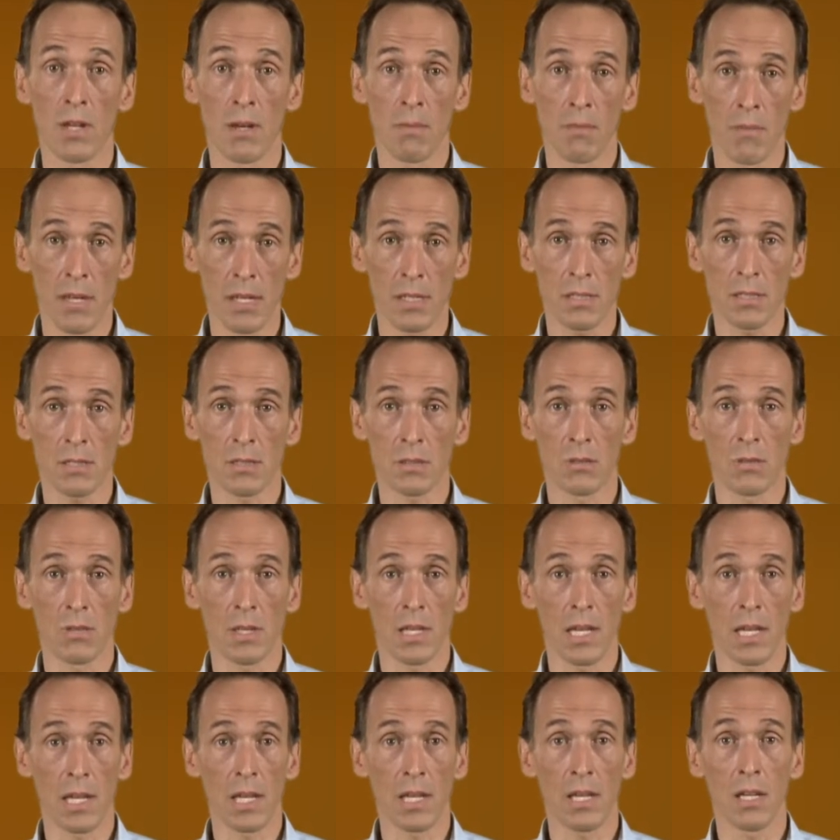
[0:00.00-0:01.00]
curd means
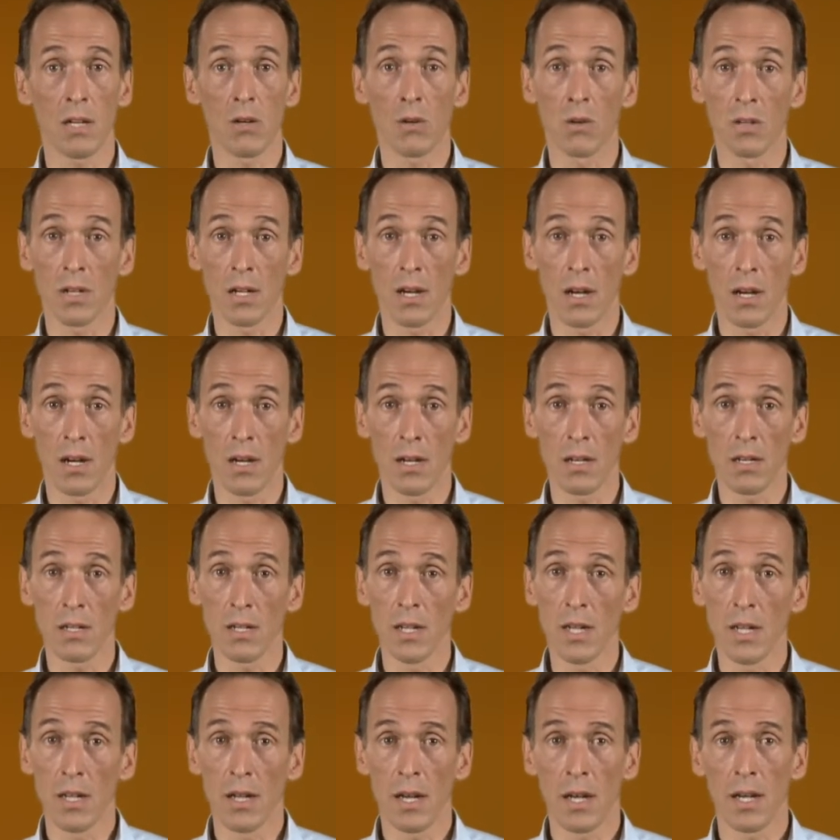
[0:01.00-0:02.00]
that the mass of curds
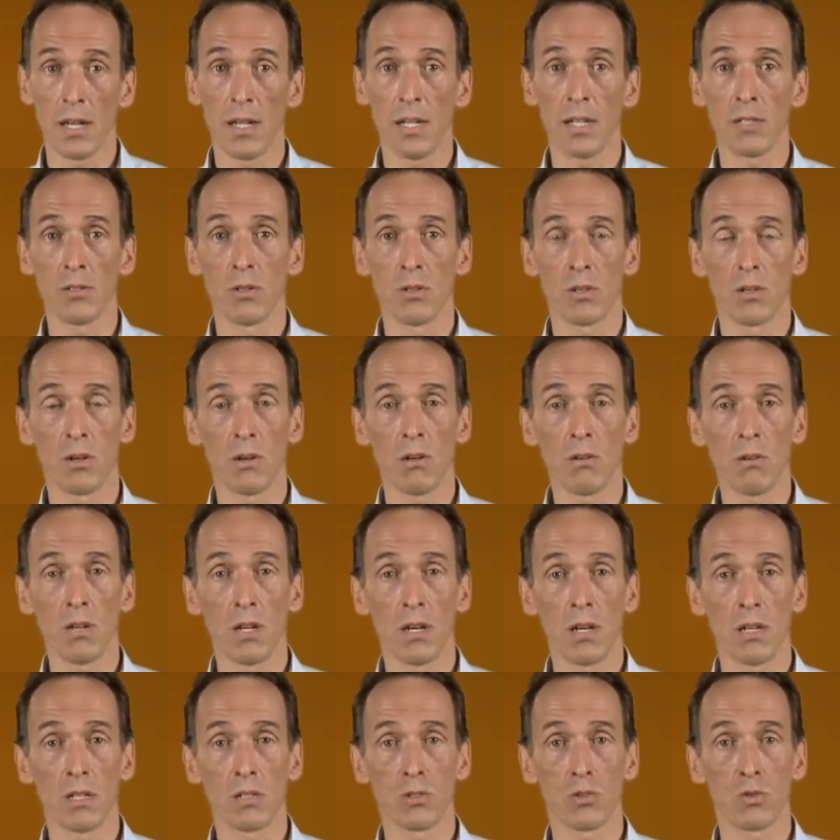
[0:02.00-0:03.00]
is brought together
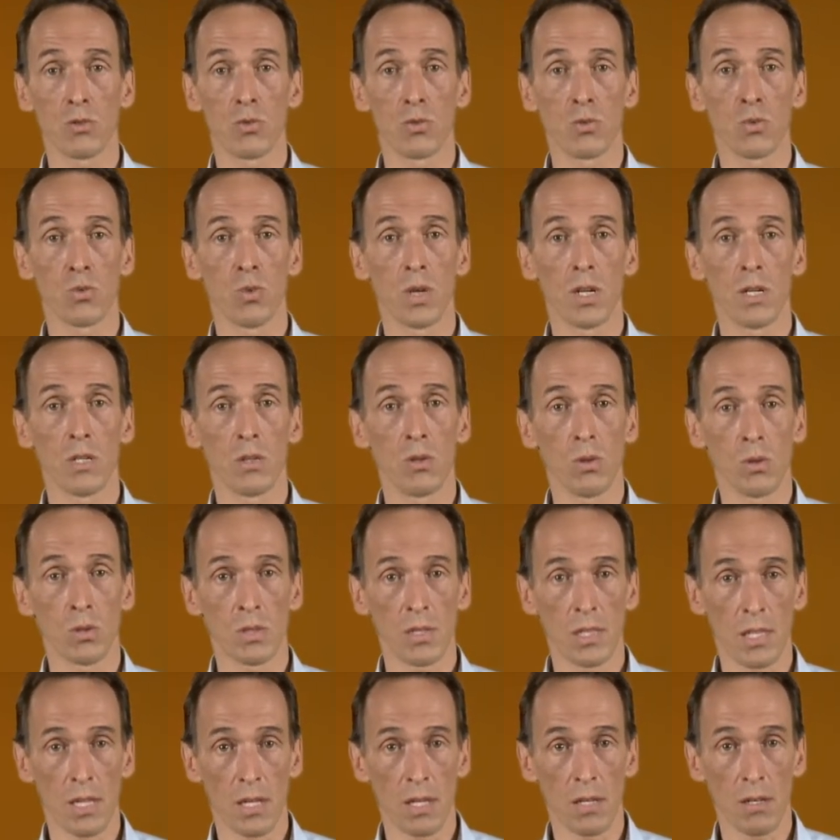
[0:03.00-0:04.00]
using a large coarse
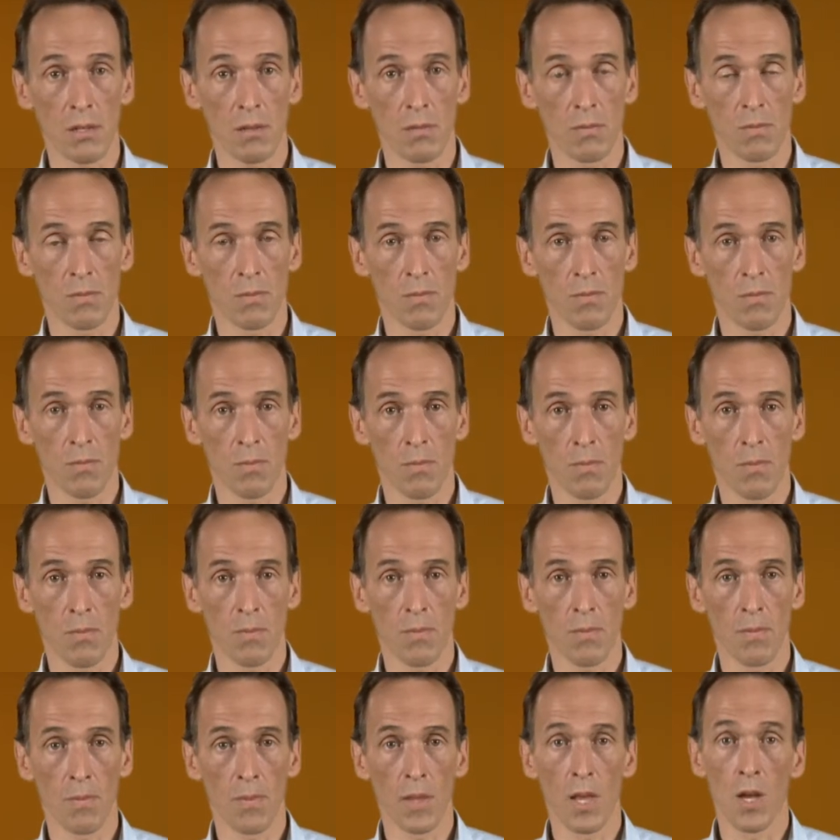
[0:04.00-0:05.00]
canvas sheet.
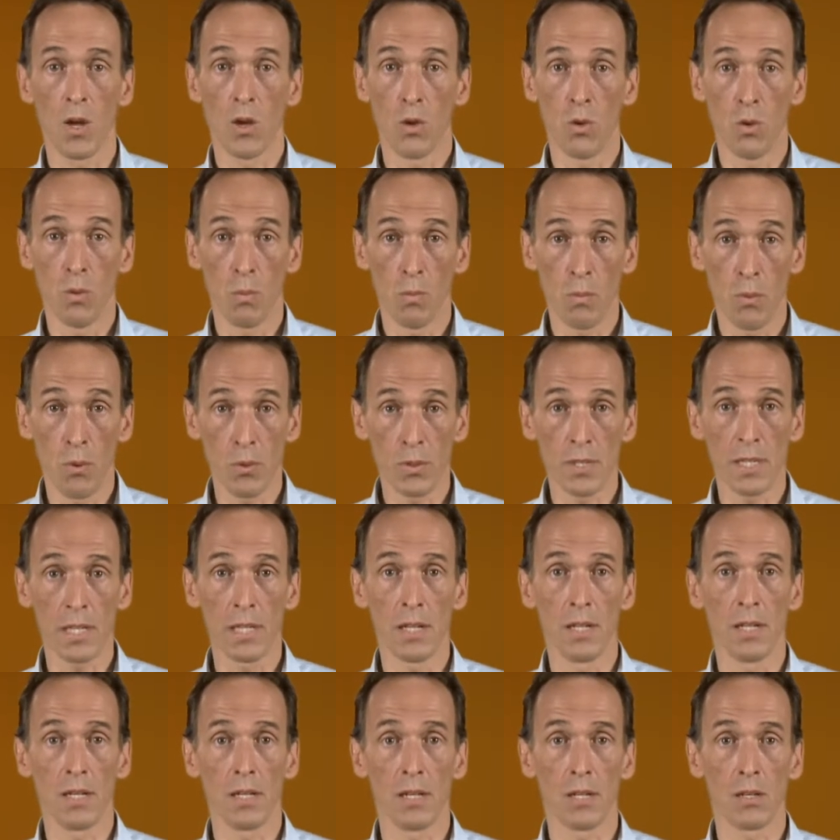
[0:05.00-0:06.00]
The
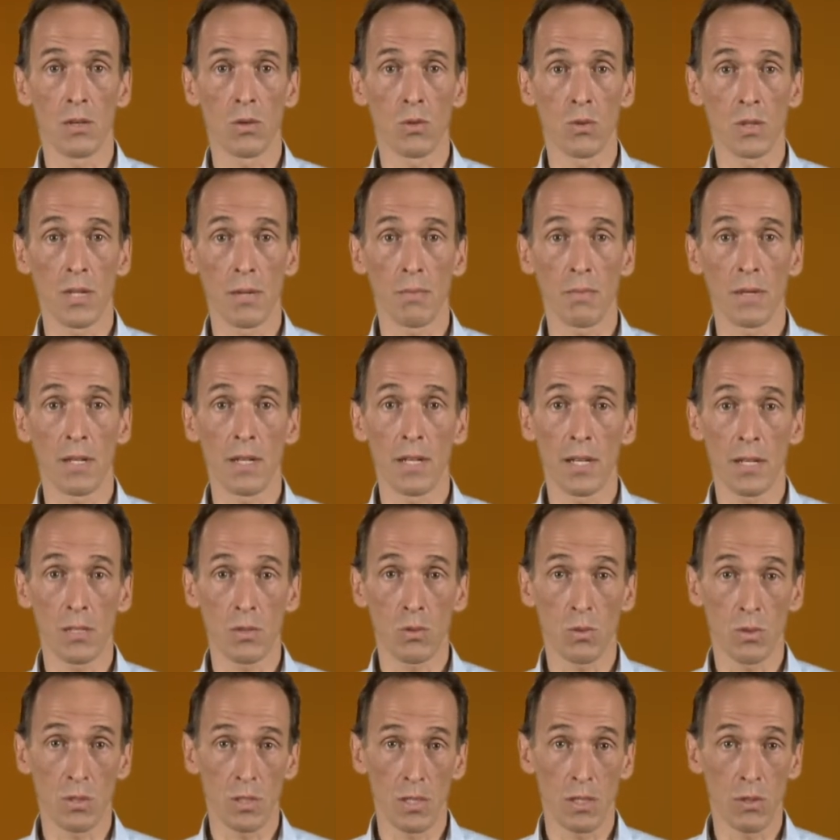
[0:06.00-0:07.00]
whey, known as
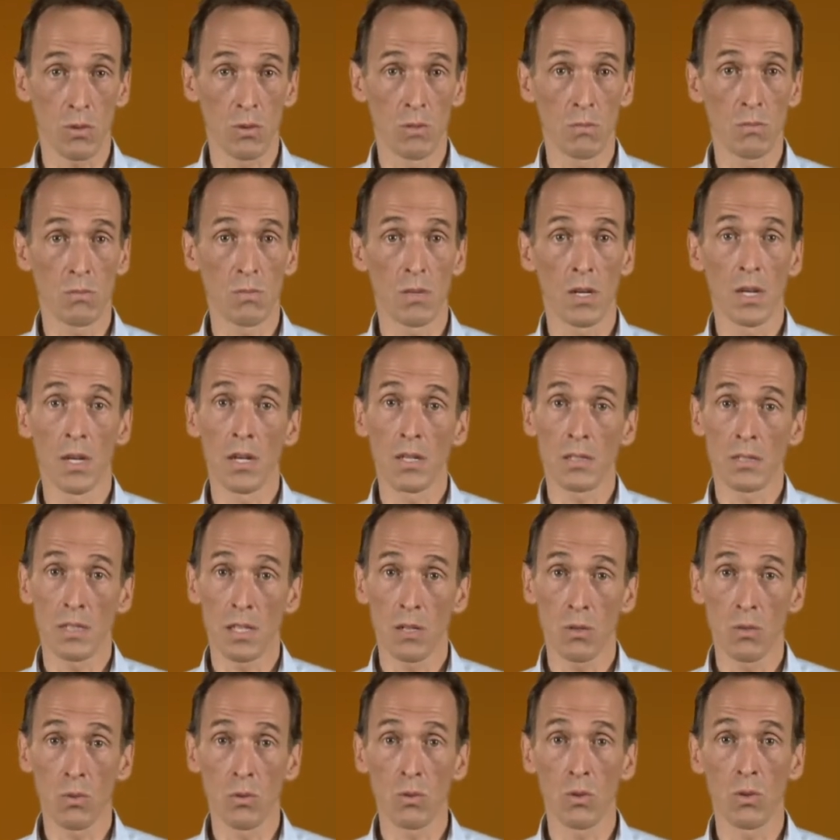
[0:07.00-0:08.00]
lactoserum,
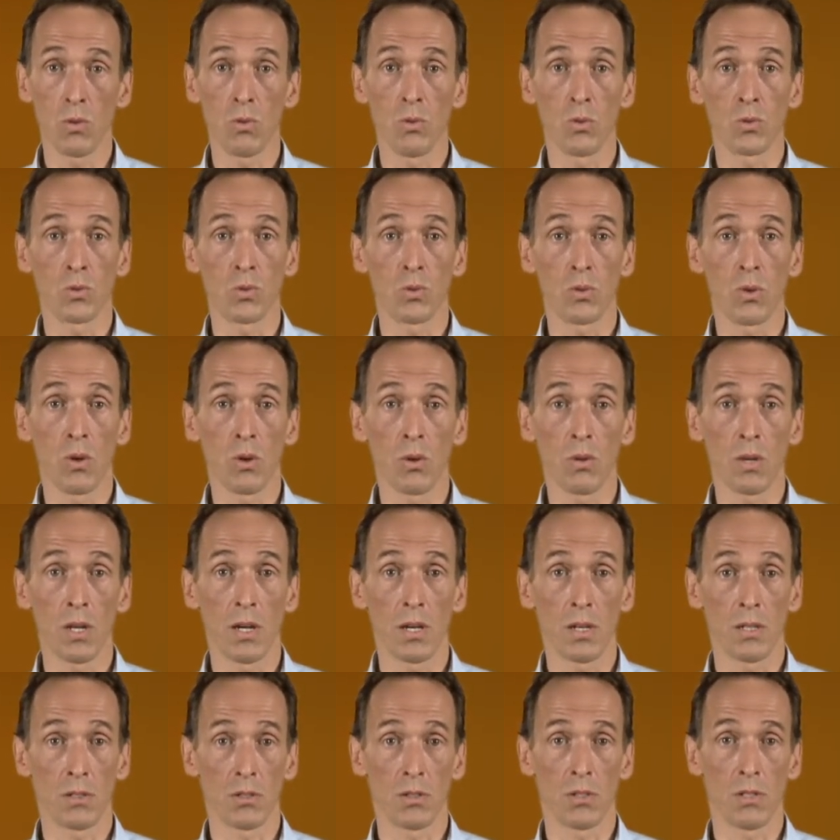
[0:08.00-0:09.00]
runs through the
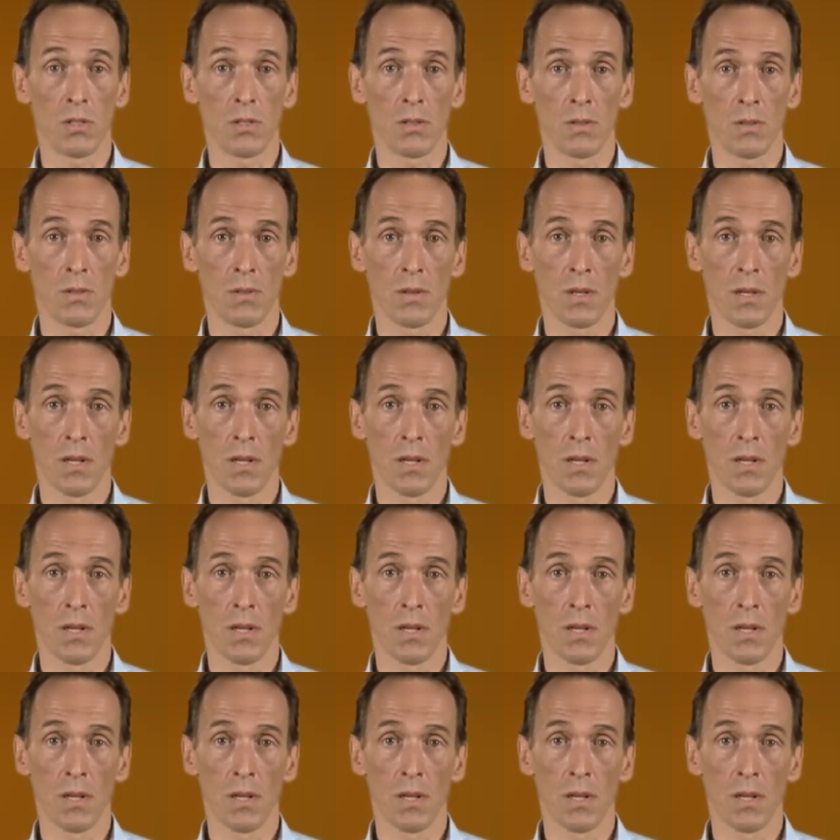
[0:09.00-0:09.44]
muslin.